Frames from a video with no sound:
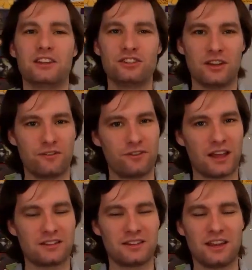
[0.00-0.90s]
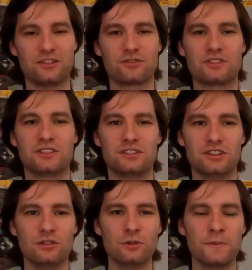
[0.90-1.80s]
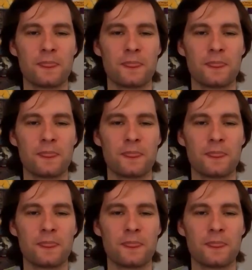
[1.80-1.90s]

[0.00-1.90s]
if that interests you.